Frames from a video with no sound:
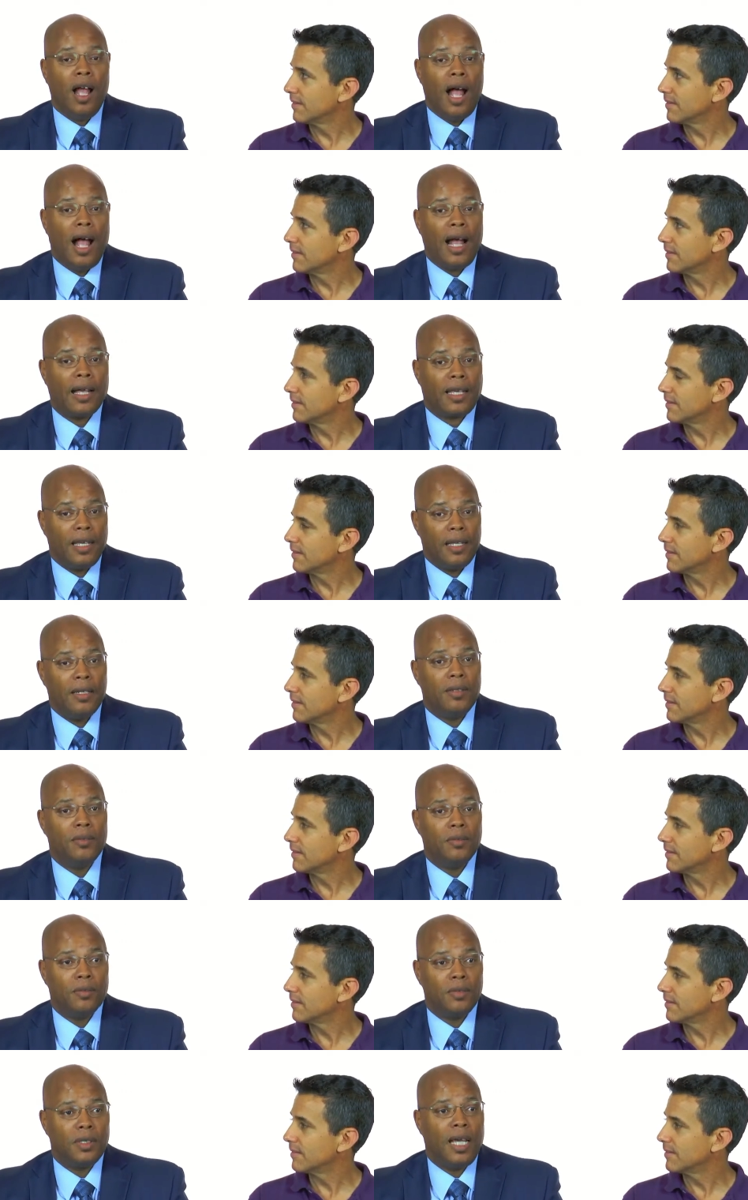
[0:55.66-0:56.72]
Speaker 1: I
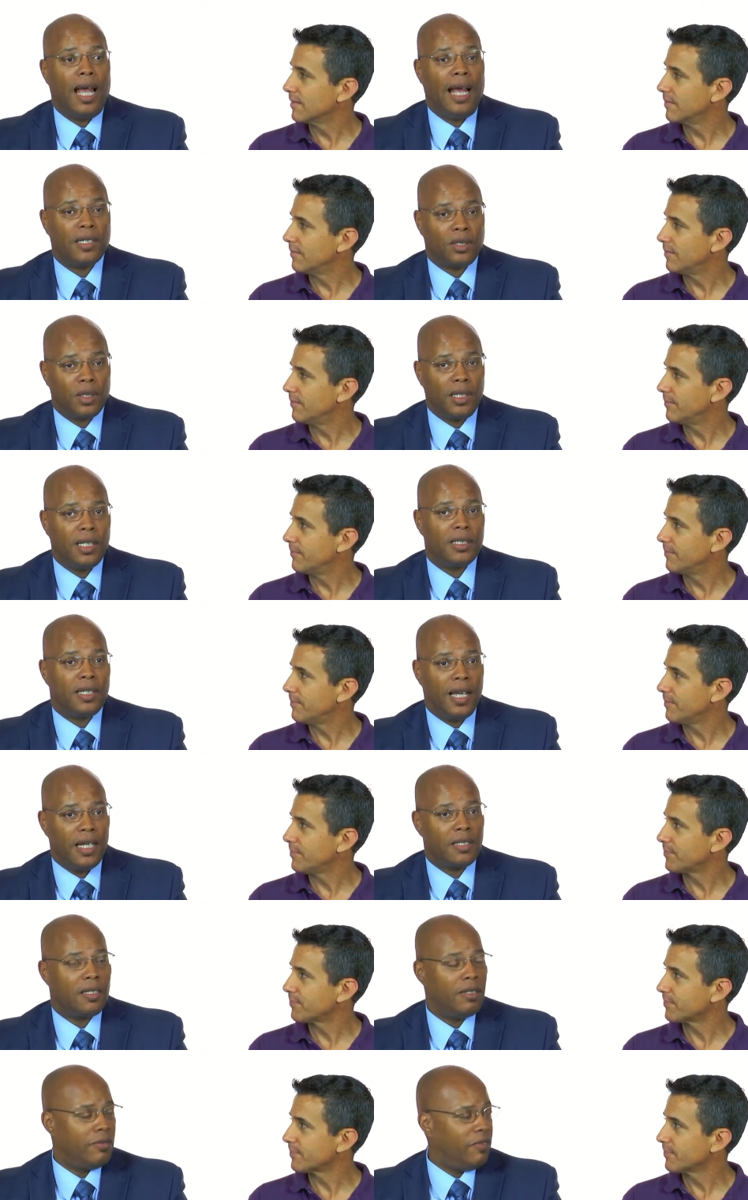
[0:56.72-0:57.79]
can actually attest
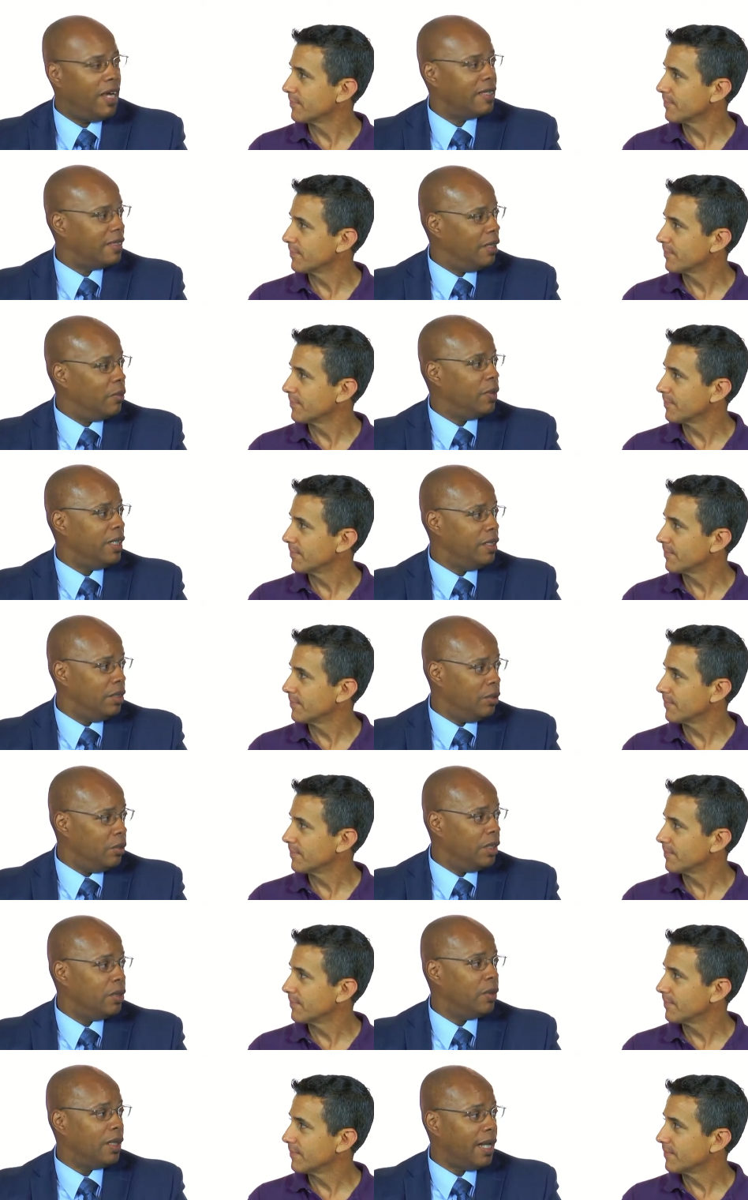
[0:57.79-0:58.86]
to the fact that we do. We
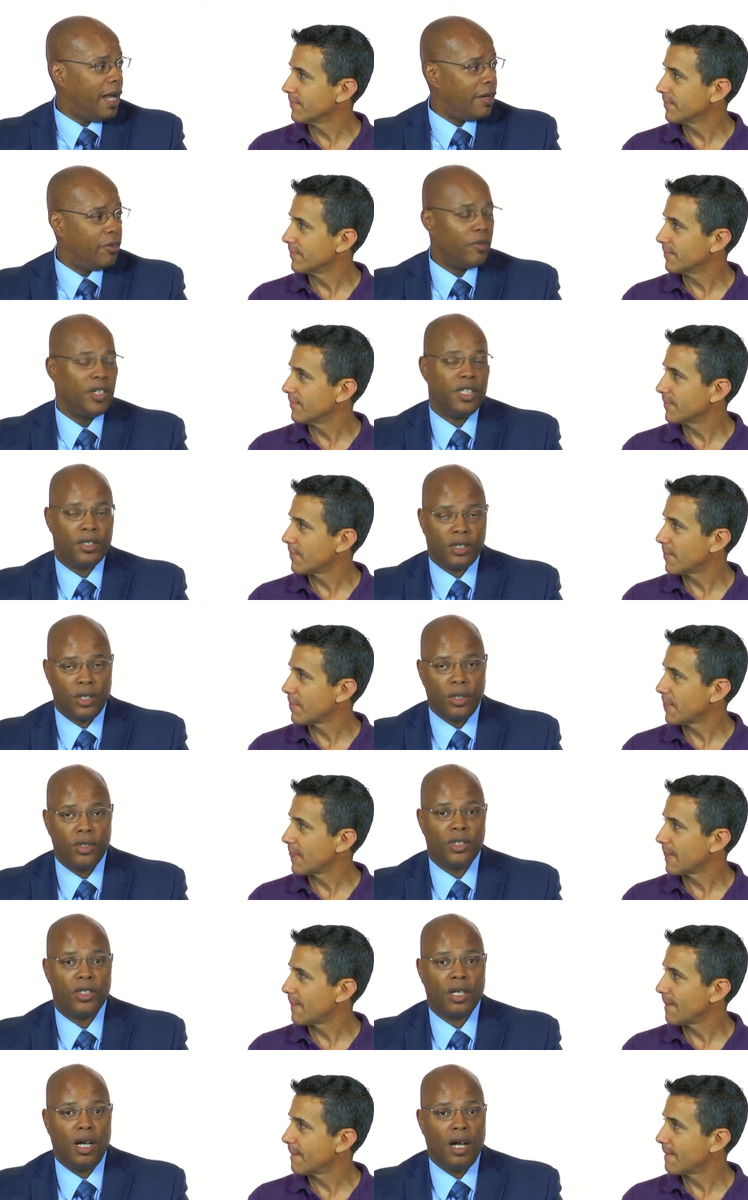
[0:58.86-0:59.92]
do a lot of
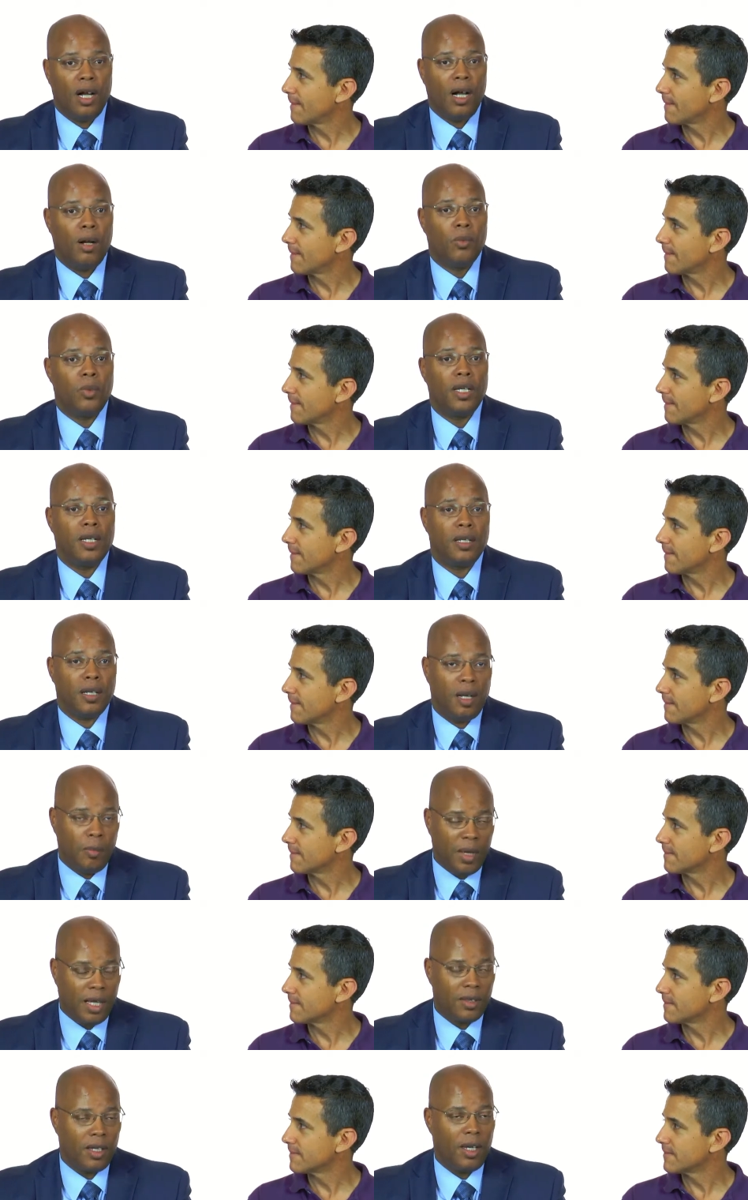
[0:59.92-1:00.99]
research. Uh, we come
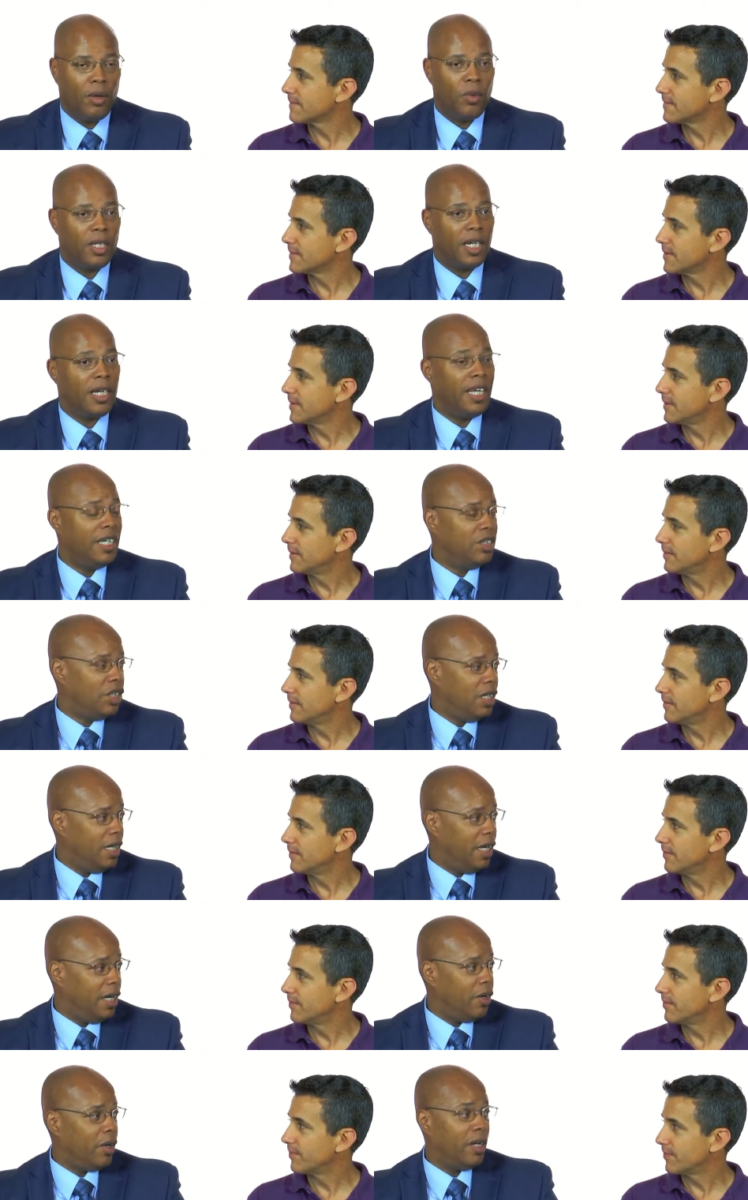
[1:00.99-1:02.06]
out there with an
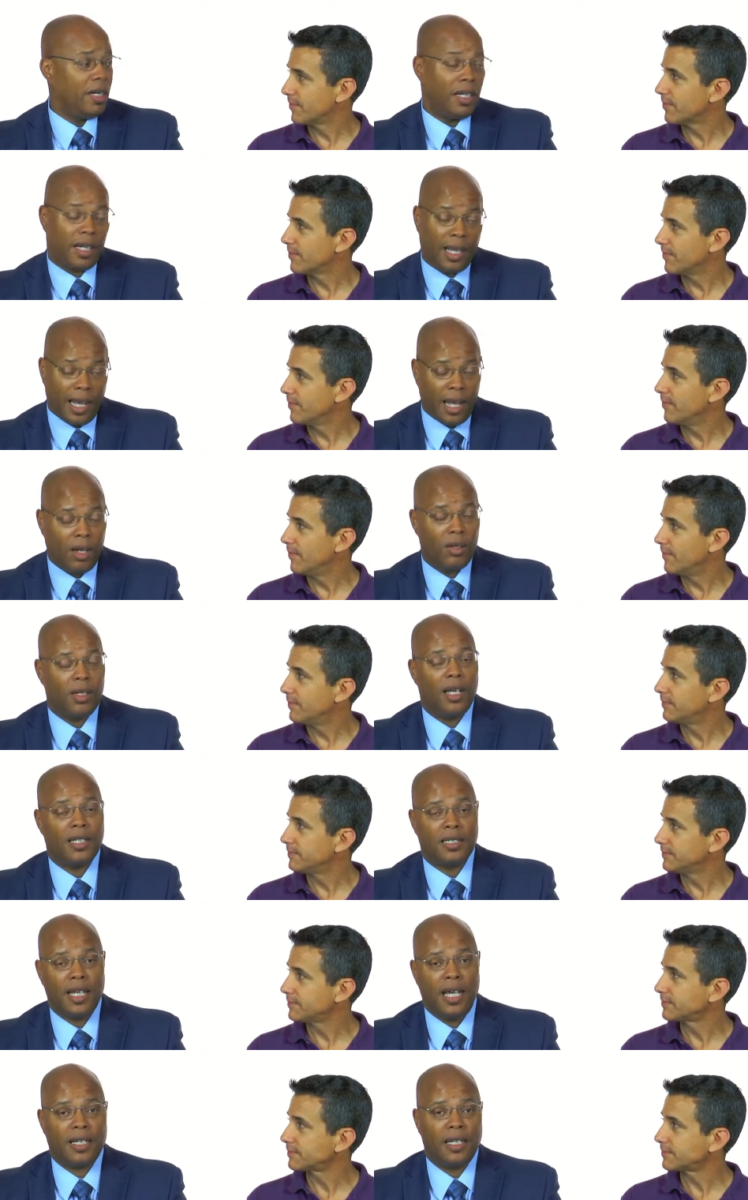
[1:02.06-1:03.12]
engineer, an account
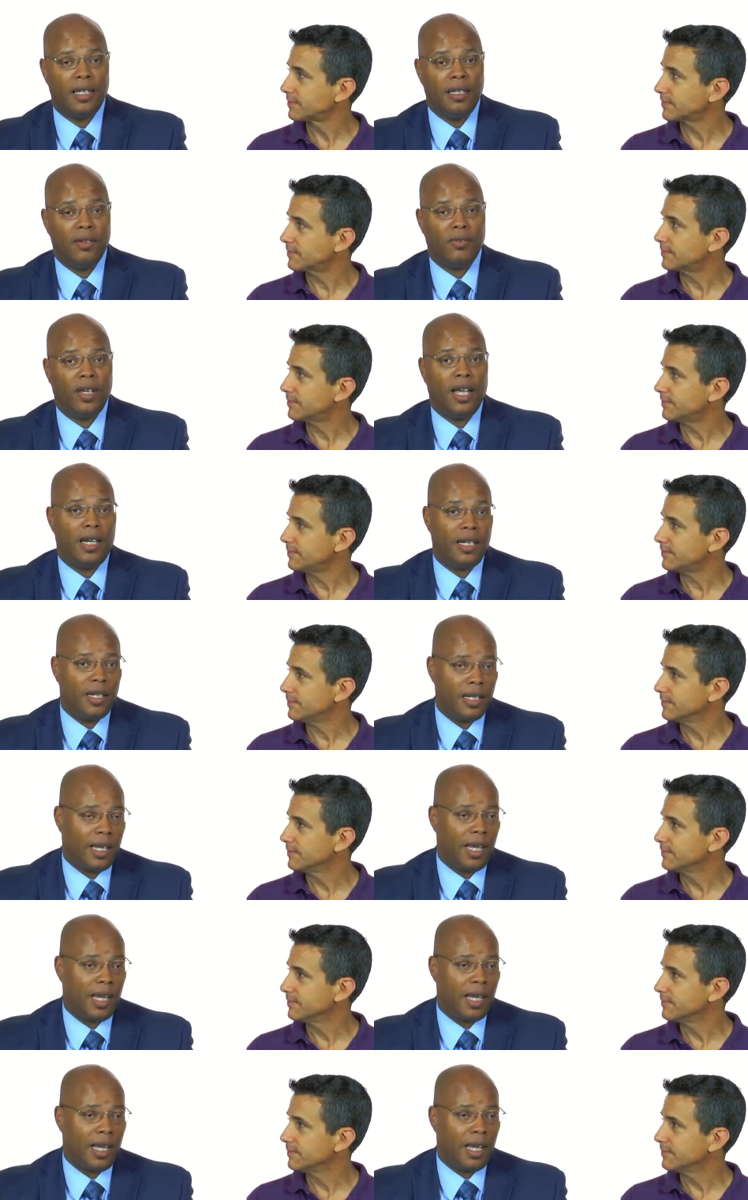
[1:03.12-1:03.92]
executive, and an